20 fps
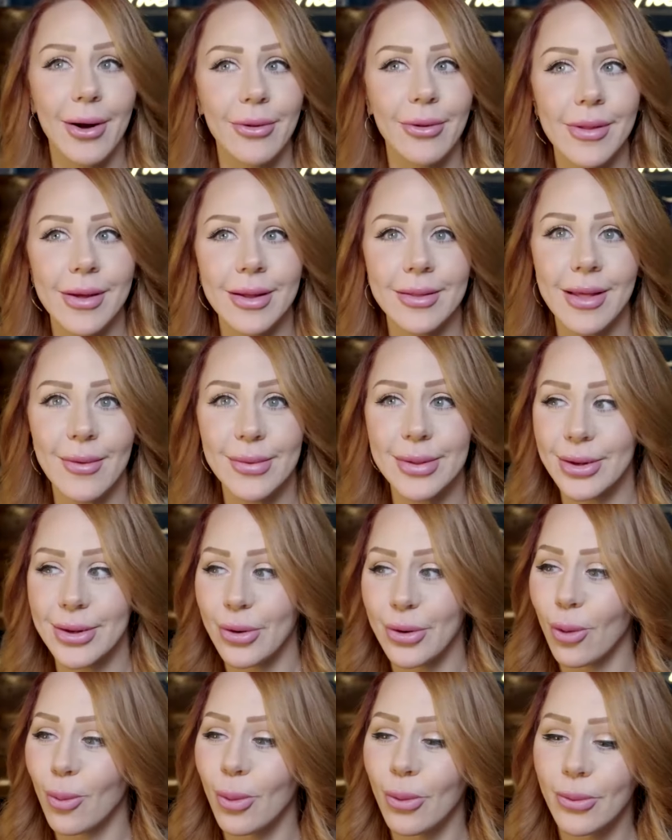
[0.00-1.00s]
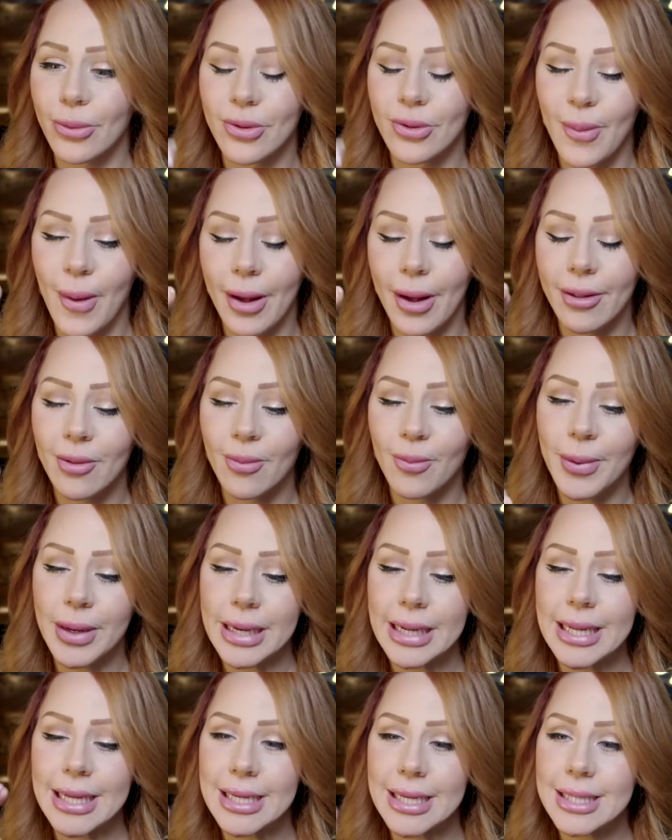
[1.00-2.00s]
I don't think that was a normal response,
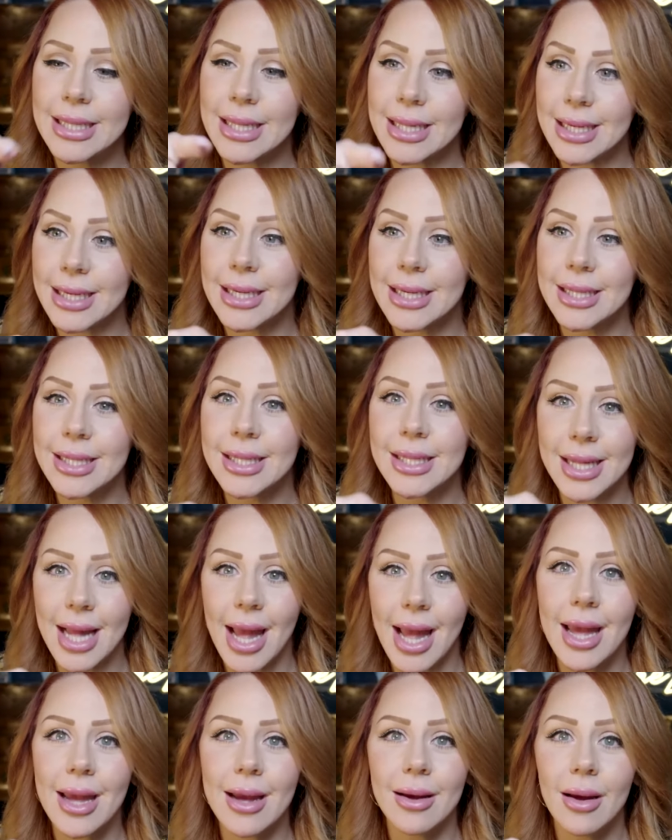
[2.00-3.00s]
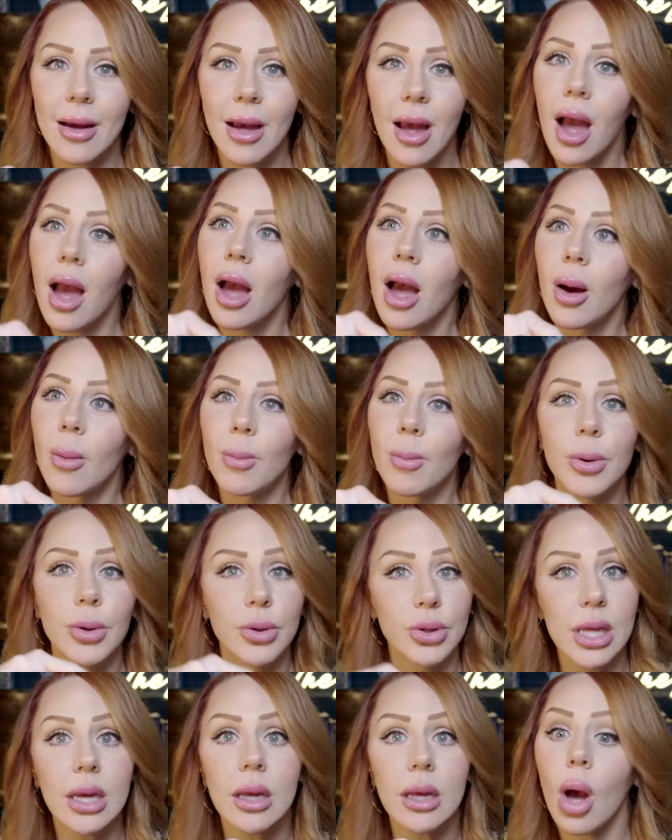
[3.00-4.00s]
but he's he's saying,
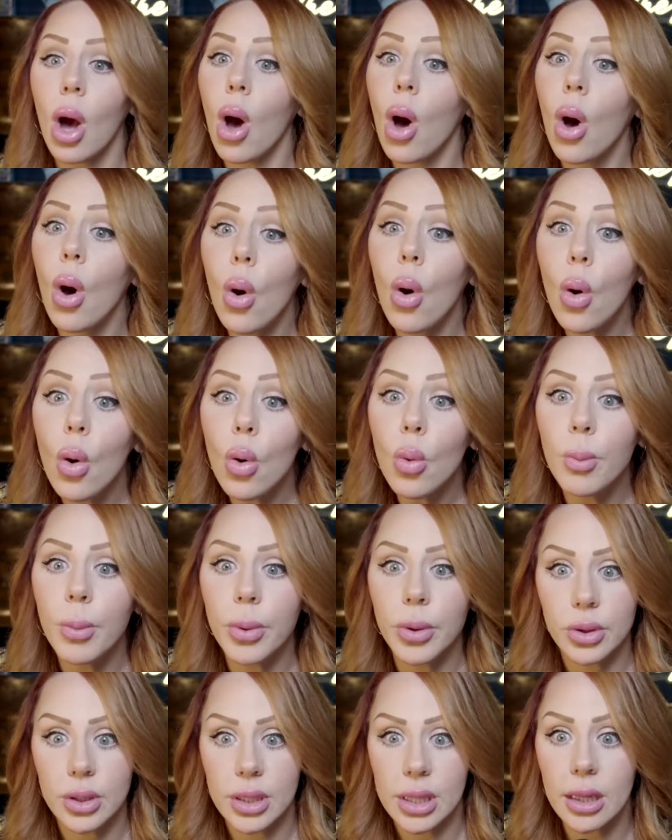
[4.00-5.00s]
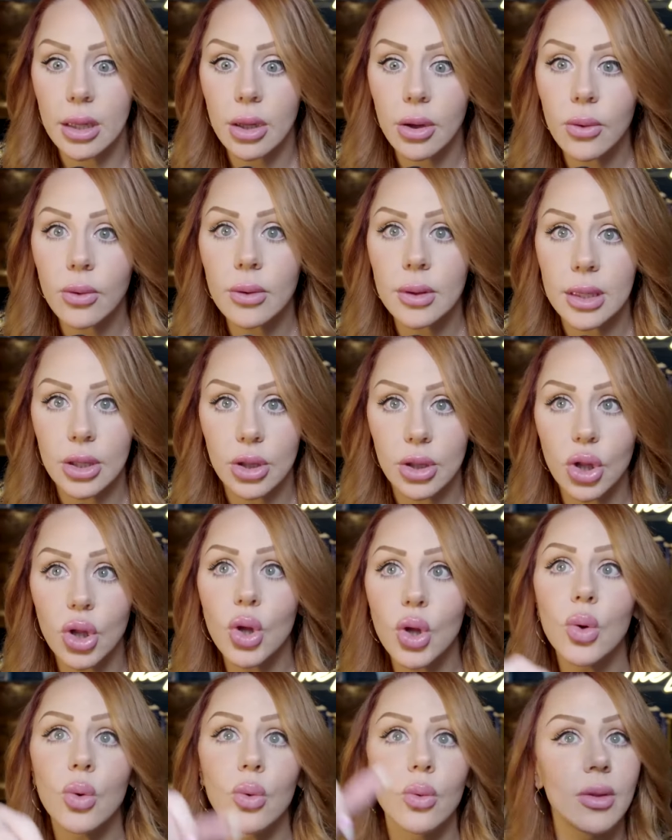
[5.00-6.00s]
partic oh, particularly
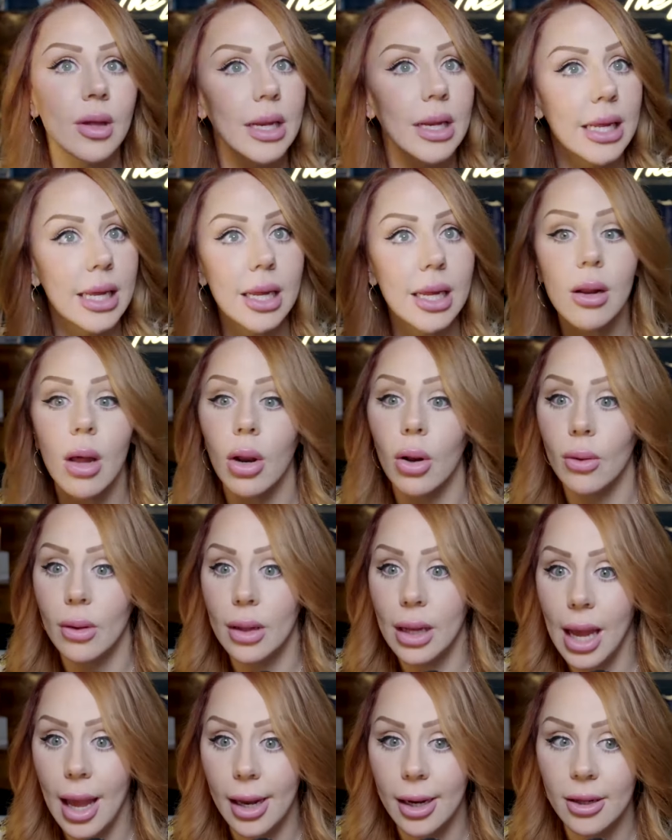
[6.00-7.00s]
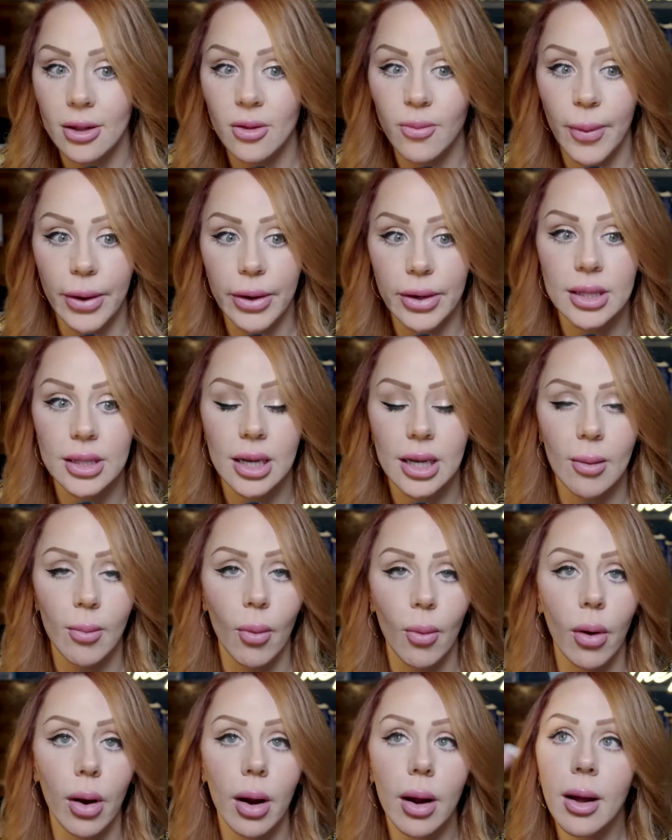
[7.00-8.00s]
too that he not only can't experience it
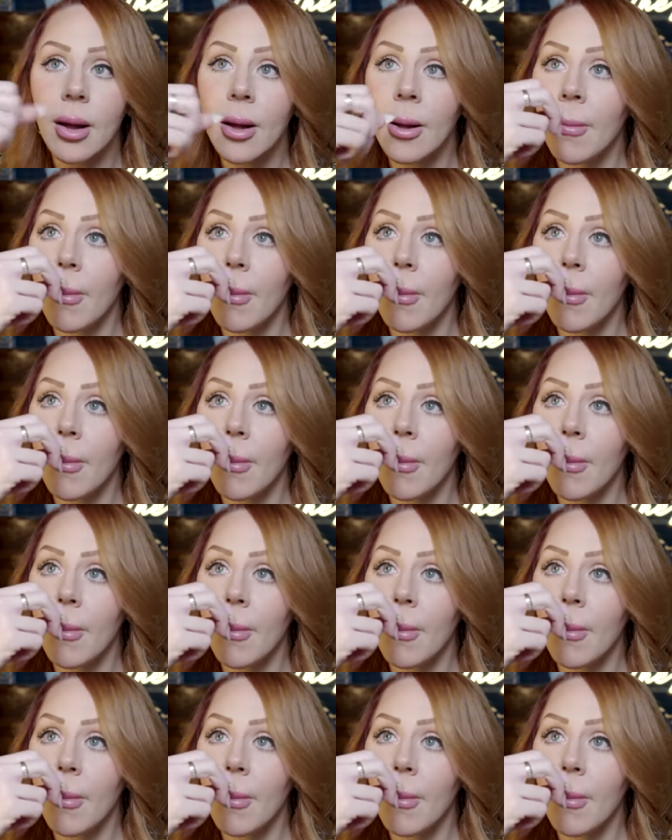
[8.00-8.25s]
anymore,